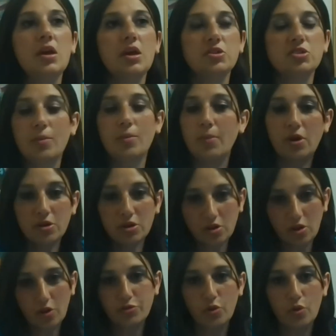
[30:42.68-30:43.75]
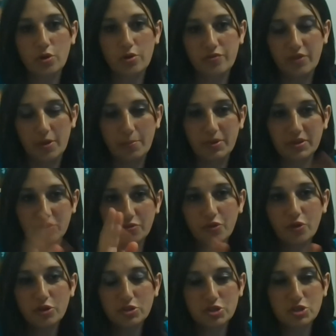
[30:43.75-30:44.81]
So I'm not going to go through all of them, but the
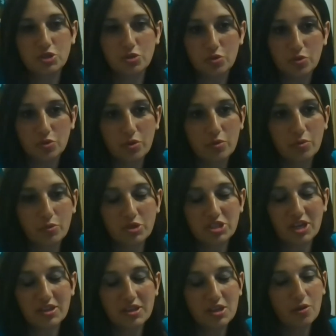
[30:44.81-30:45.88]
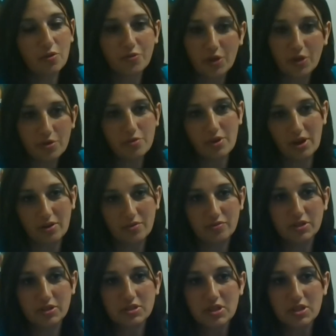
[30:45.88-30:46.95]
first two, which I think are very
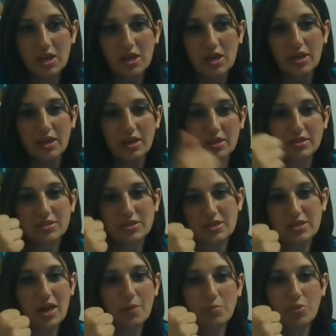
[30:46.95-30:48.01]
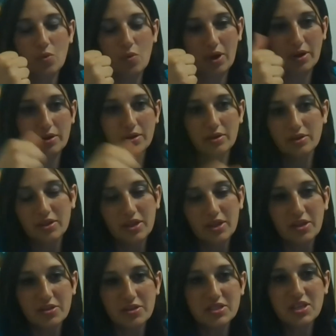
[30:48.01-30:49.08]
relevant, is number one,
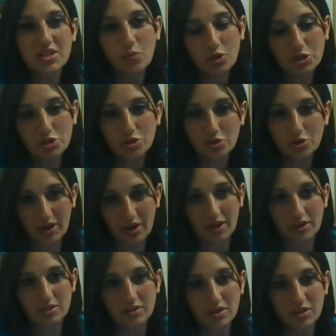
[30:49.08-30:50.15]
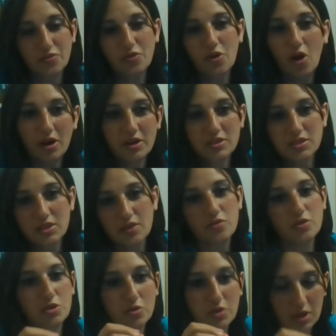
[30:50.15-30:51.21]
see what you're good at. If God has
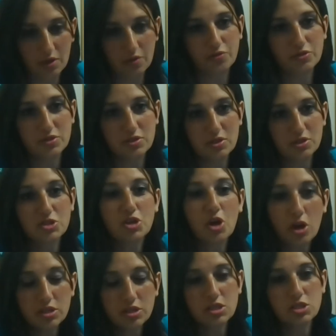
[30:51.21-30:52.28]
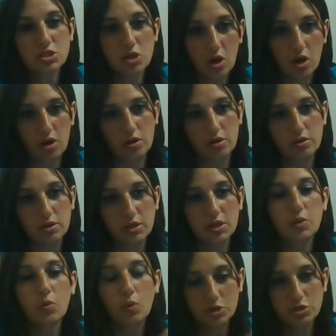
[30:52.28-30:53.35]
given you gifts, chances are he
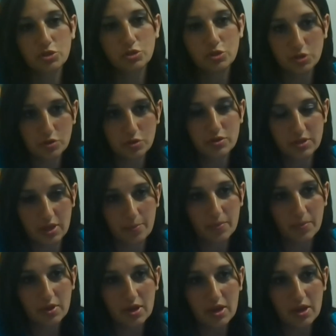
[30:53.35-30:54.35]
wants you to use them.